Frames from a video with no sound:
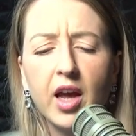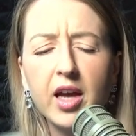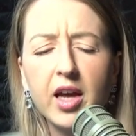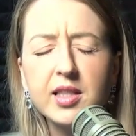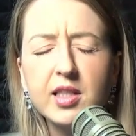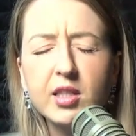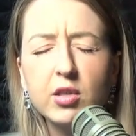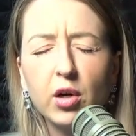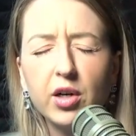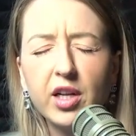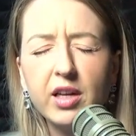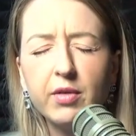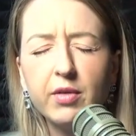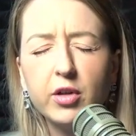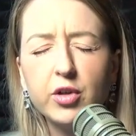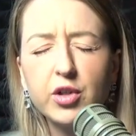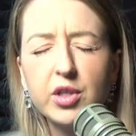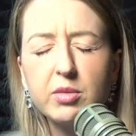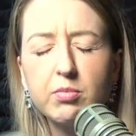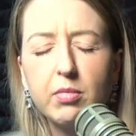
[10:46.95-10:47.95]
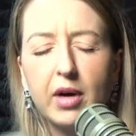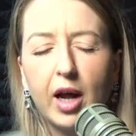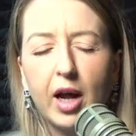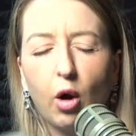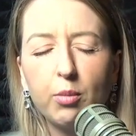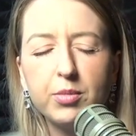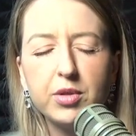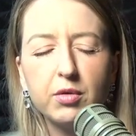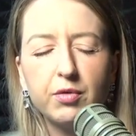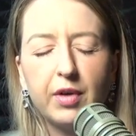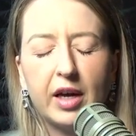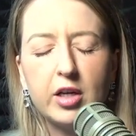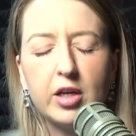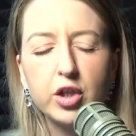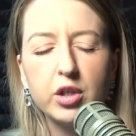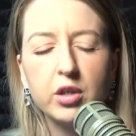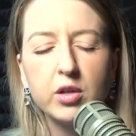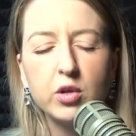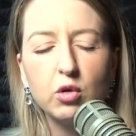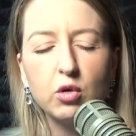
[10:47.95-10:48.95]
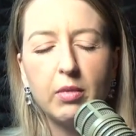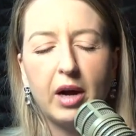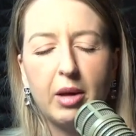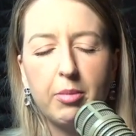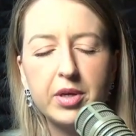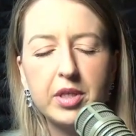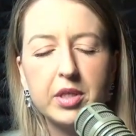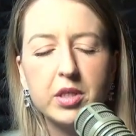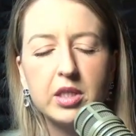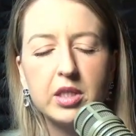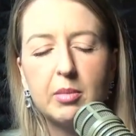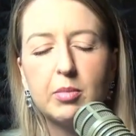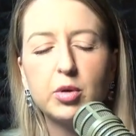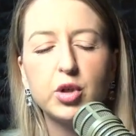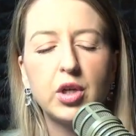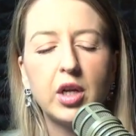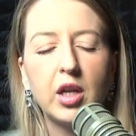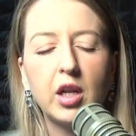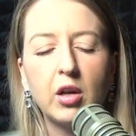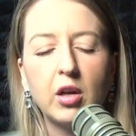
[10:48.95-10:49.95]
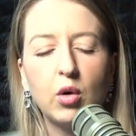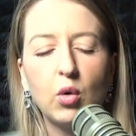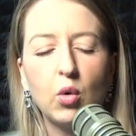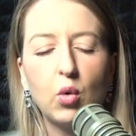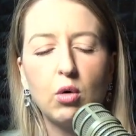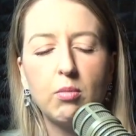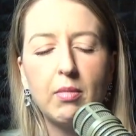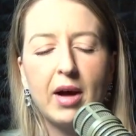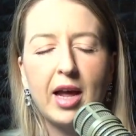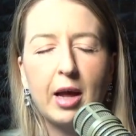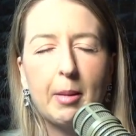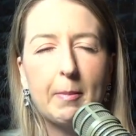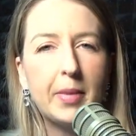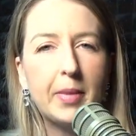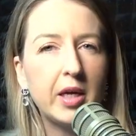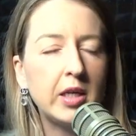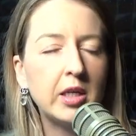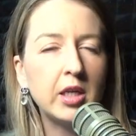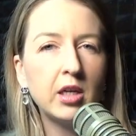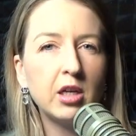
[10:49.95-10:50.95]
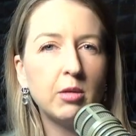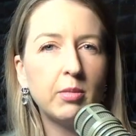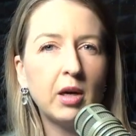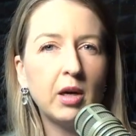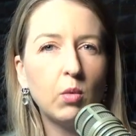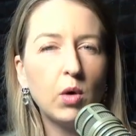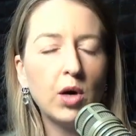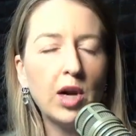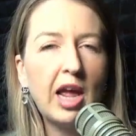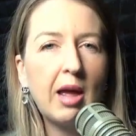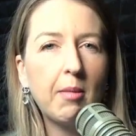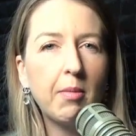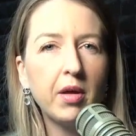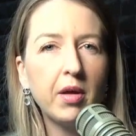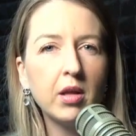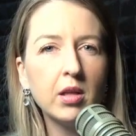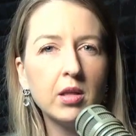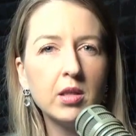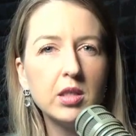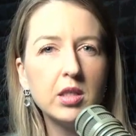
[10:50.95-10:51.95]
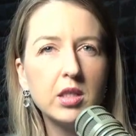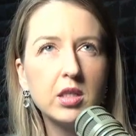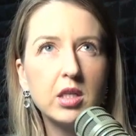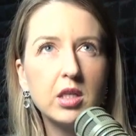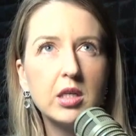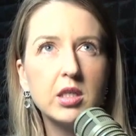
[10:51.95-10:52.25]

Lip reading: it's not even just my observations or my perception or my opinion about what happens.